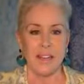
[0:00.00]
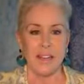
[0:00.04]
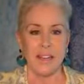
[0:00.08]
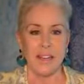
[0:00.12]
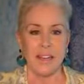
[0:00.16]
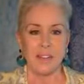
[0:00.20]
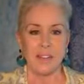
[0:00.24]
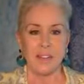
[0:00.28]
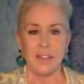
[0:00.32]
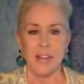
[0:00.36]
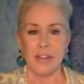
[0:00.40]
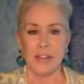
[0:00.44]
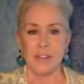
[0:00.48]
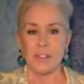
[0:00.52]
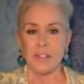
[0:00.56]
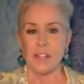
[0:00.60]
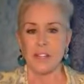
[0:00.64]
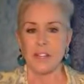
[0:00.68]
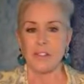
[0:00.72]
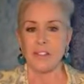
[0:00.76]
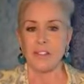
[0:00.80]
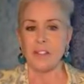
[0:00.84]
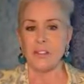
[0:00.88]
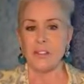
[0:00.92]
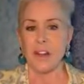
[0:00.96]
and
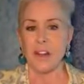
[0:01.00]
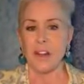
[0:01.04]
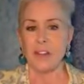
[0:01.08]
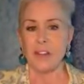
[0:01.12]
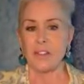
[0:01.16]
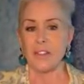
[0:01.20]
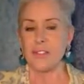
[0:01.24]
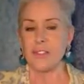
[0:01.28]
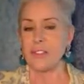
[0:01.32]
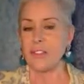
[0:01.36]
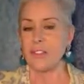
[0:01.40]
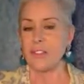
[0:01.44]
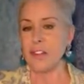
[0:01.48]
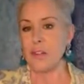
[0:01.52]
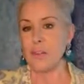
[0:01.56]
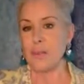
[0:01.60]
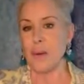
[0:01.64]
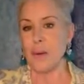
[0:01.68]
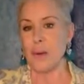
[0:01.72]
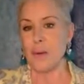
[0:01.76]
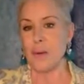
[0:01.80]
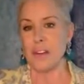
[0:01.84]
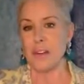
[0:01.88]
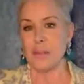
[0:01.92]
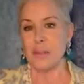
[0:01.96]
life-changing knowledge that you've
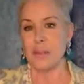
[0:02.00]
already